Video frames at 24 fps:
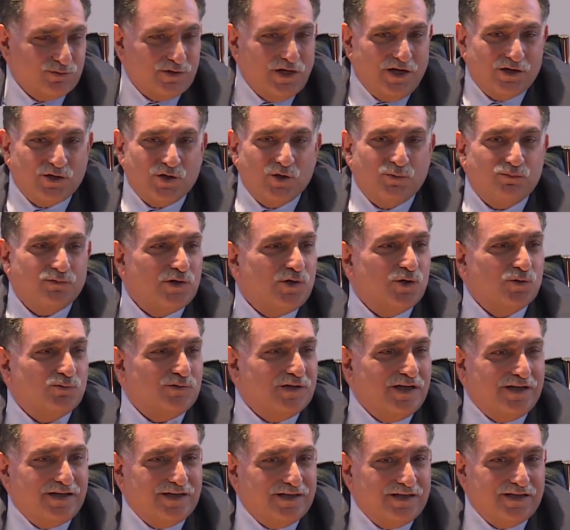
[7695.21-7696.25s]
What can
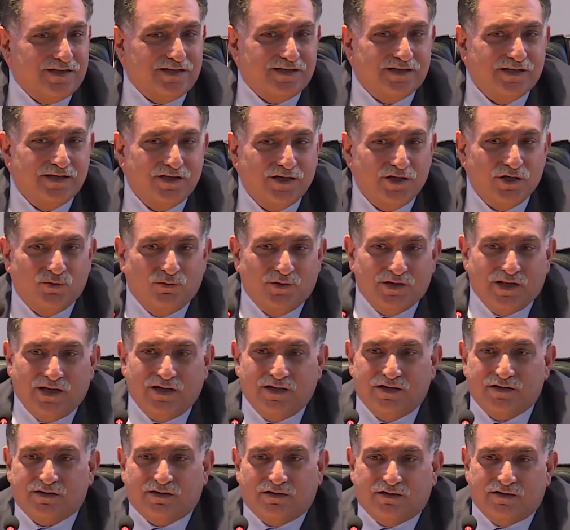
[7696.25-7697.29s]
I expect from
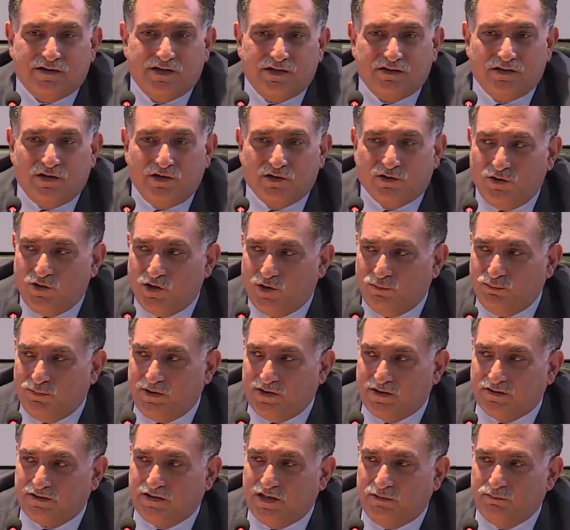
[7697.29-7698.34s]
the Lebanese
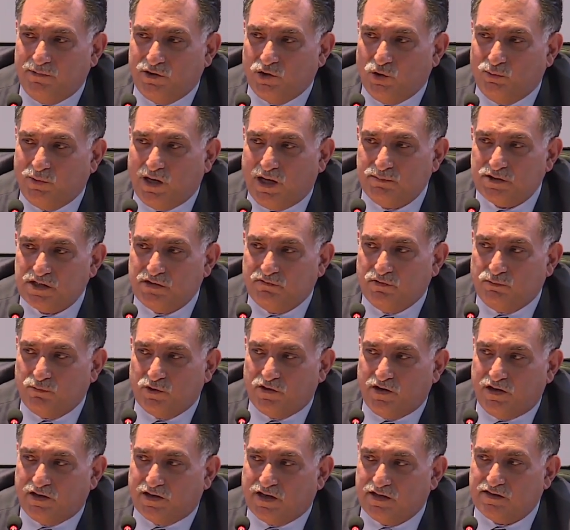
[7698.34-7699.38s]
or the
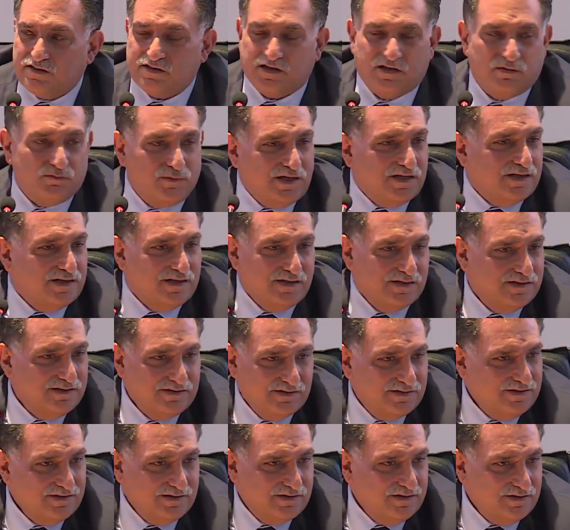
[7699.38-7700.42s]
Iraqis
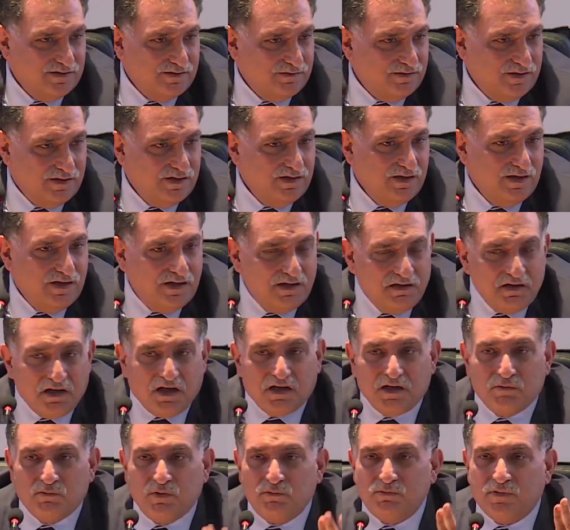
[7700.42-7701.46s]
or
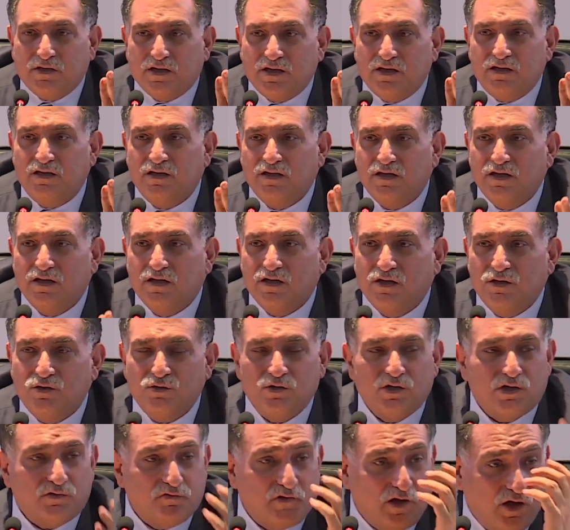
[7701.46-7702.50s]
the
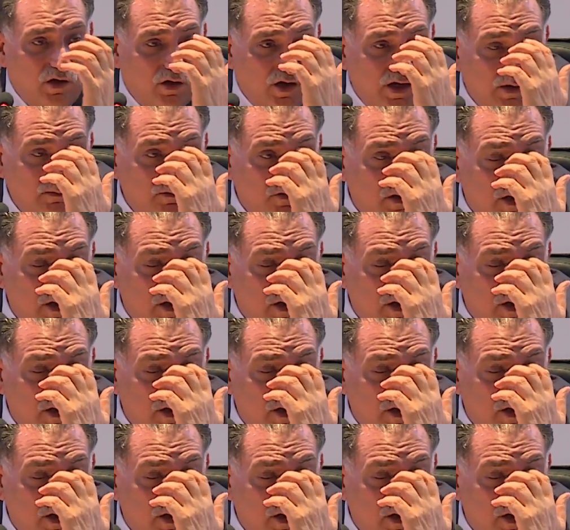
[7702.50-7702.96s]
Syrians? The